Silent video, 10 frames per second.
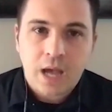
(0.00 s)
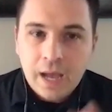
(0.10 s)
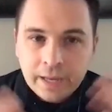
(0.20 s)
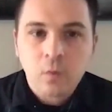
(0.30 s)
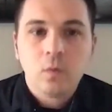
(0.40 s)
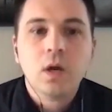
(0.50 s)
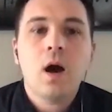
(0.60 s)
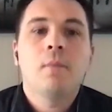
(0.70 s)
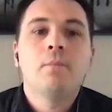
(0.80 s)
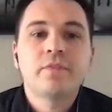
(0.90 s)
I don't
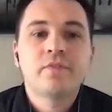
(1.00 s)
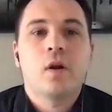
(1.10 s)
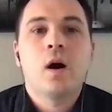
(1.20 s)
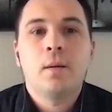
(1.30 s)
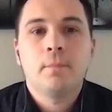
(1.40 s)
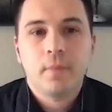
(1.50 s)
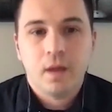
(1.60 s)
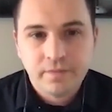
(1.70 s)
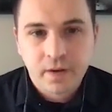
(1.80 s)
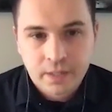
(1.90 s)
come from a
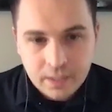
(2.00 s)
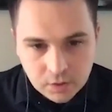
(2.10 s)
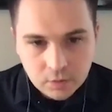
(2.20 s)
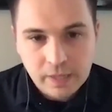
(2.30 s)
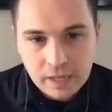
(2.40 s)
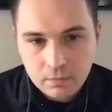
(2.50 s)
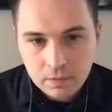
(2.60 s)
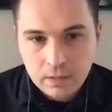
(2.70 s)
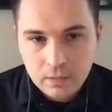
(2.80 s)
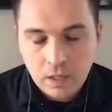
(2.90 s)
financial
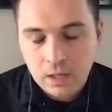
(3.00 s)
background.